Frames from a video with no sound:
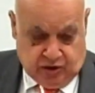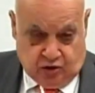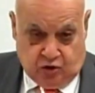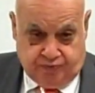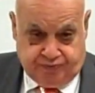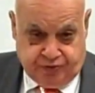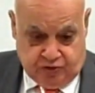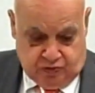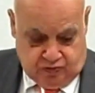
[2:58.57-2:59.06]

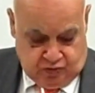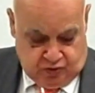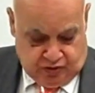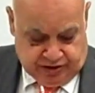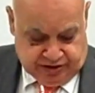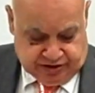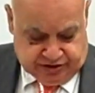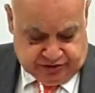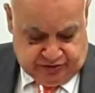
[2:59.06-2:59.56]
Opium
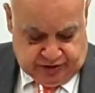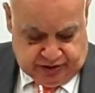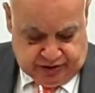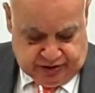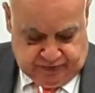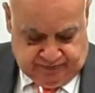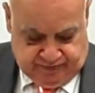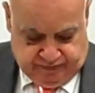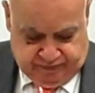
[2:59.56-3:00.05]
War and so on.
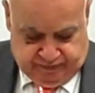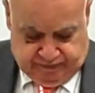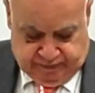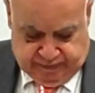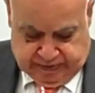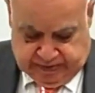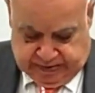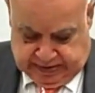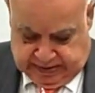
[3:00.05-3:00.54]

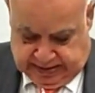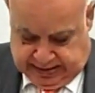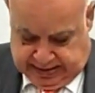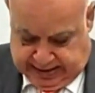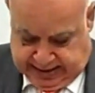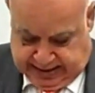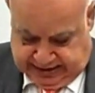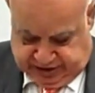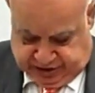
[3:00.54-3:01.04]

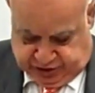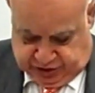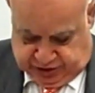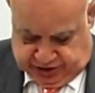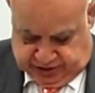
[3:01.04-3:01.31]
And so